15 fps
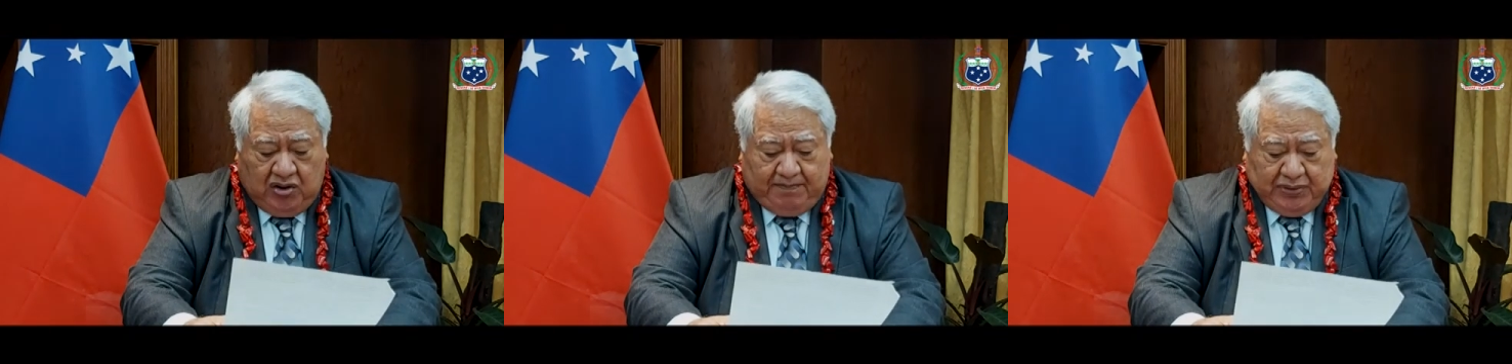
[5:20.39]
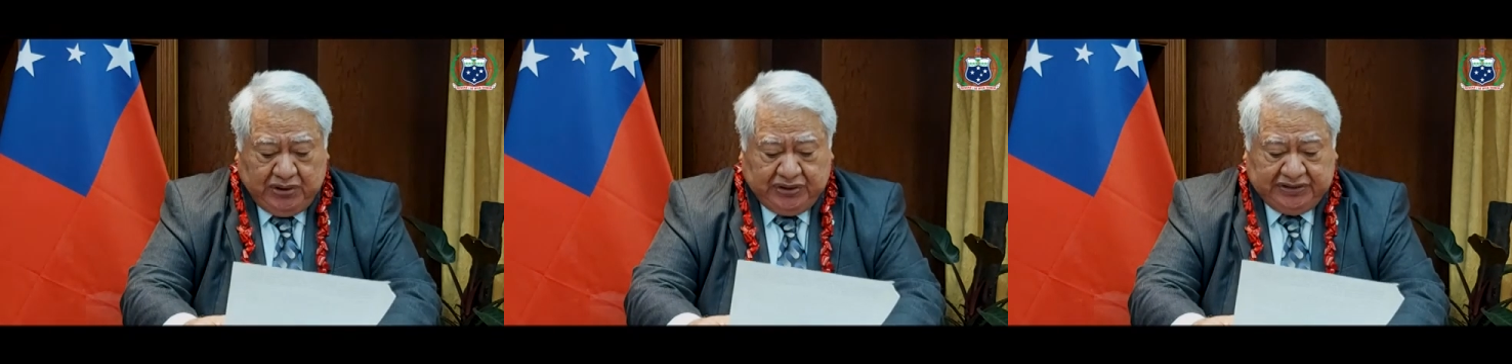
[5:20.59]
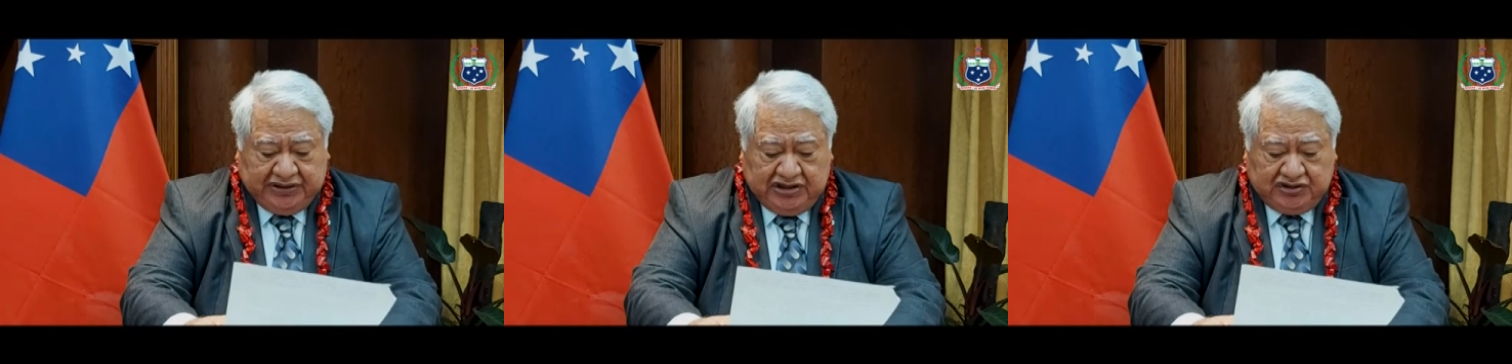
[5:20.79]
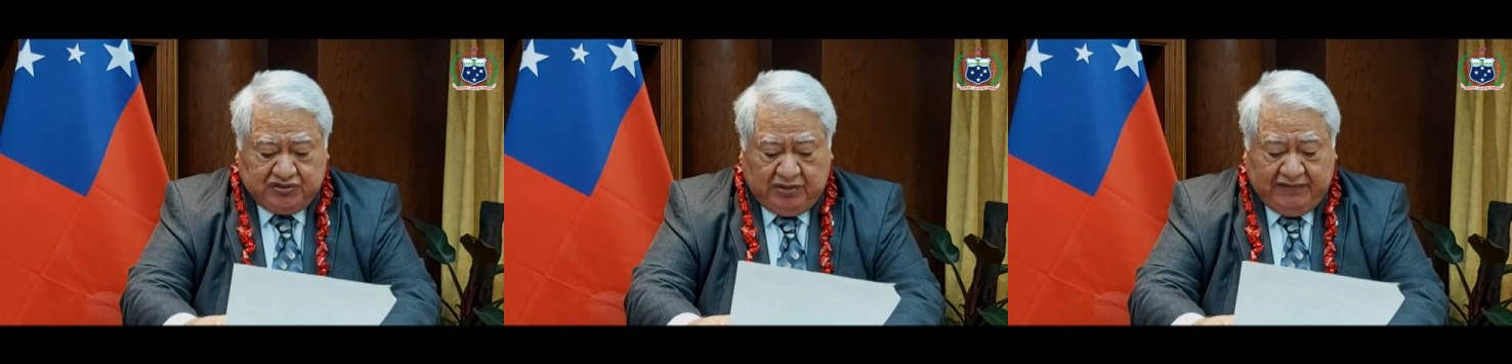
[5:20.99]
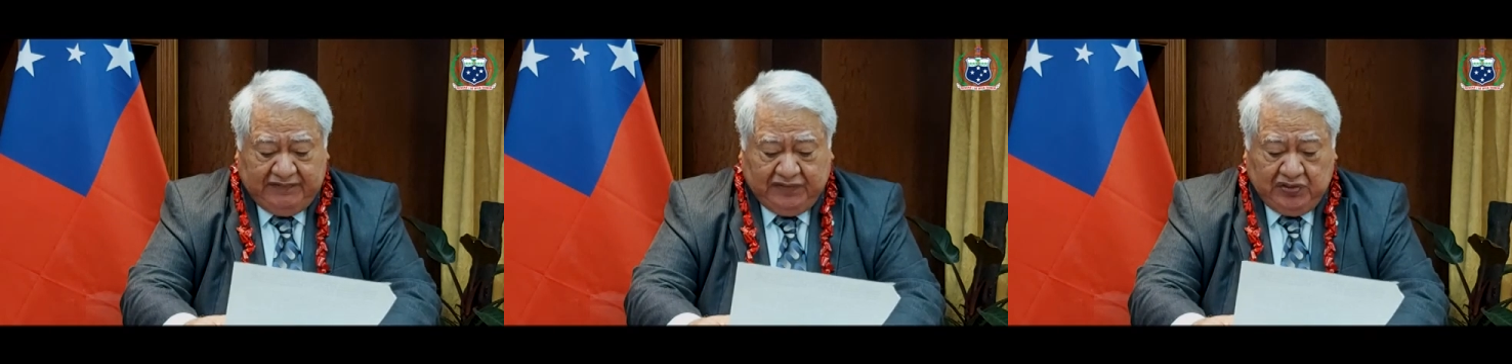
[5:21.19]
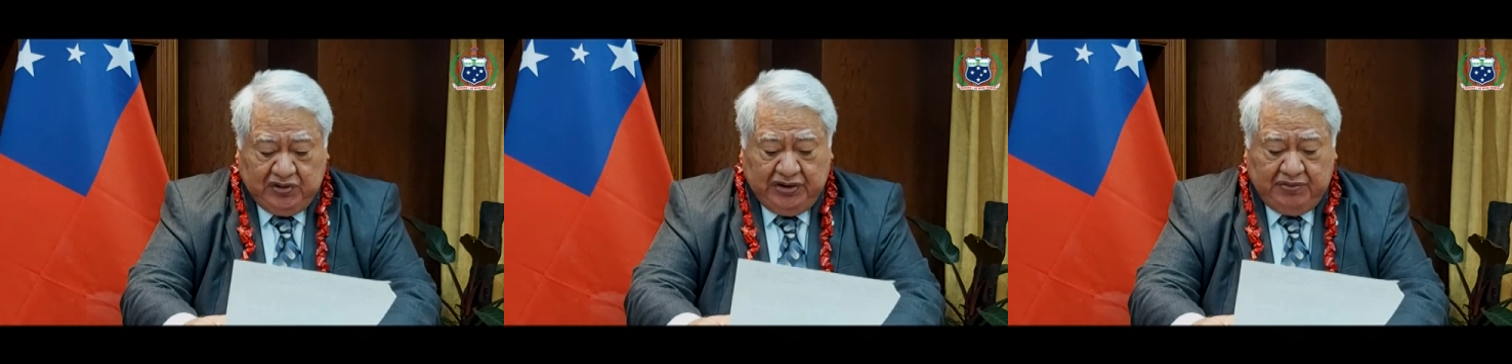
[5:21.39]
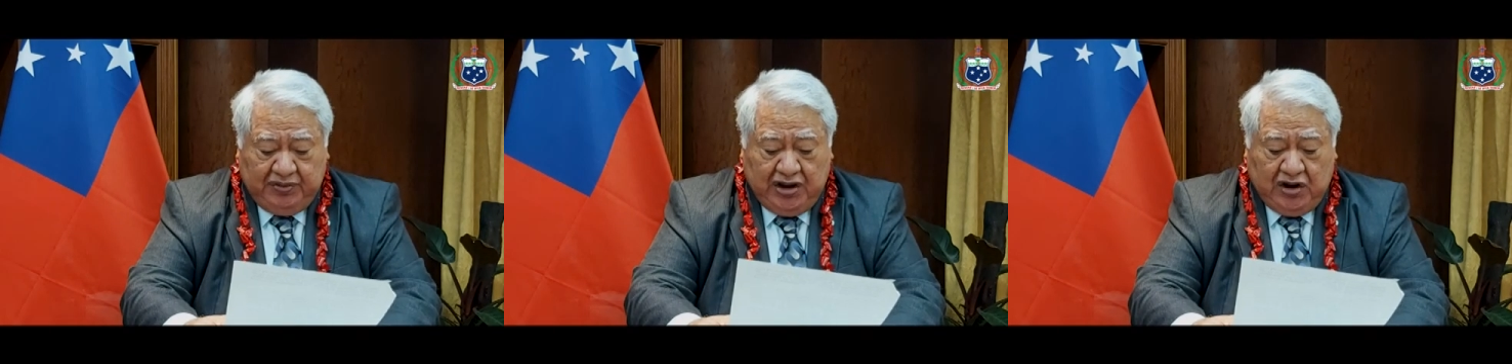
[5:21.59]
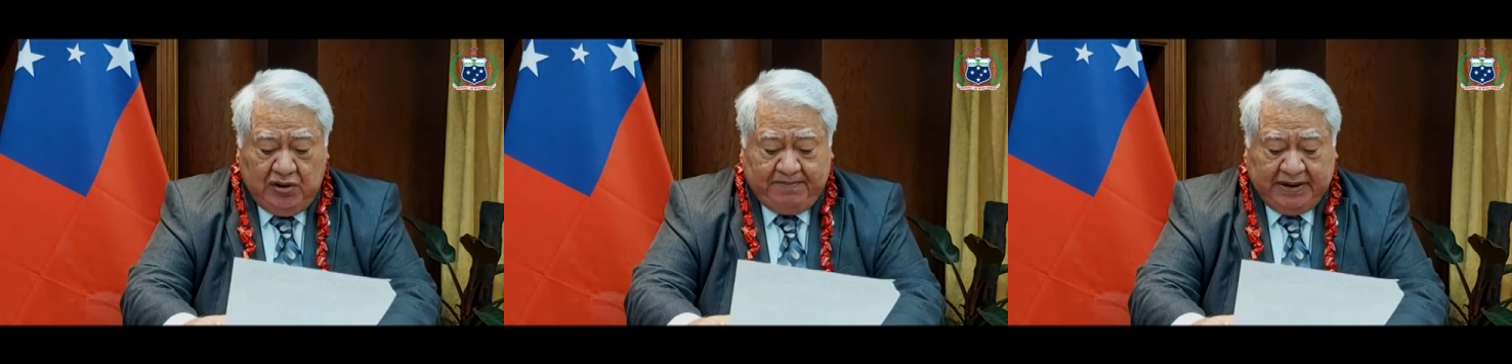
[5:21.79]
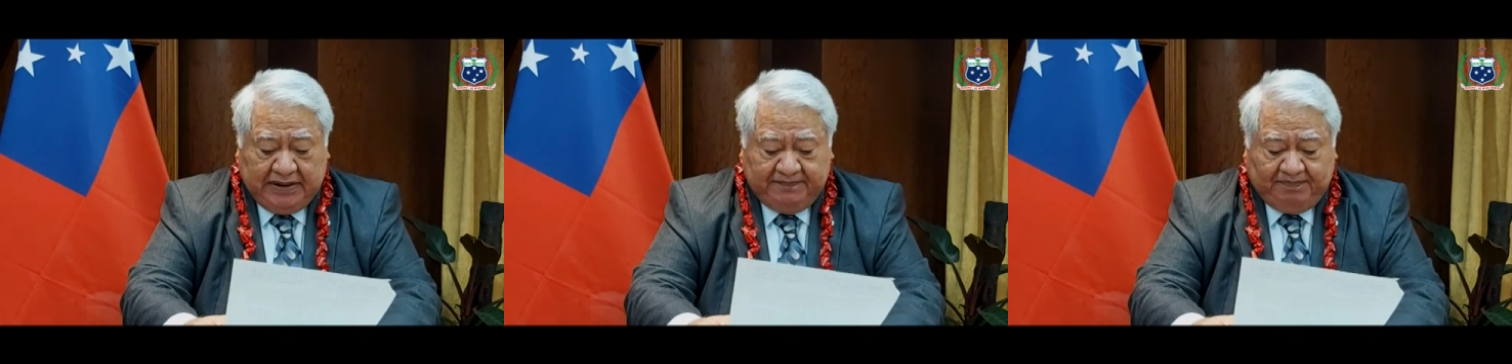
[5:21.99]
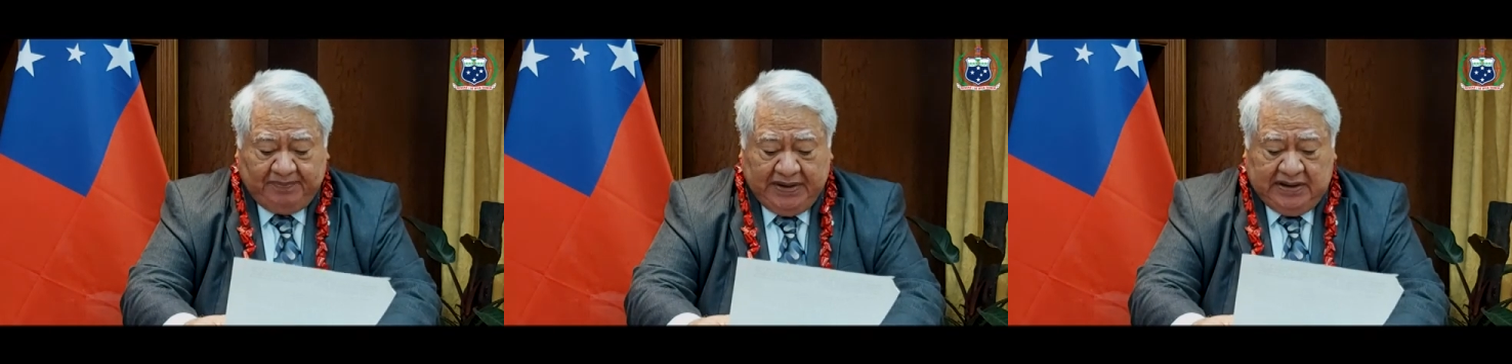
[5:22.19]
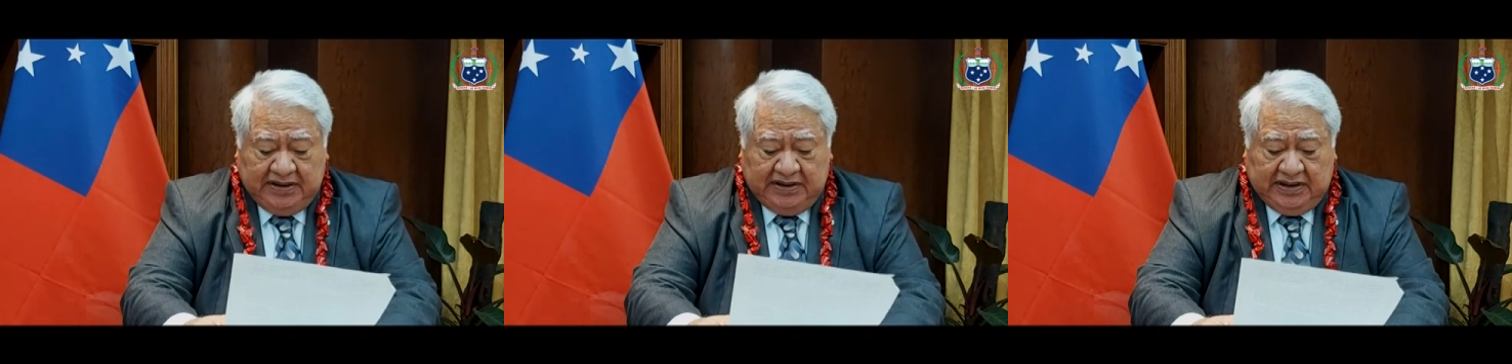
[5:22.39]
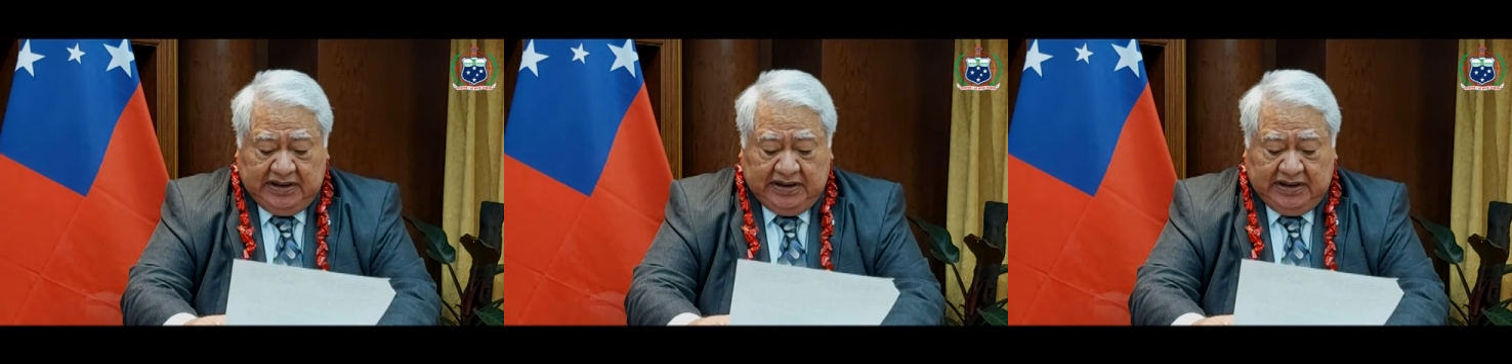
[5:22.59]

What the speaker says: our borders will fully reopen,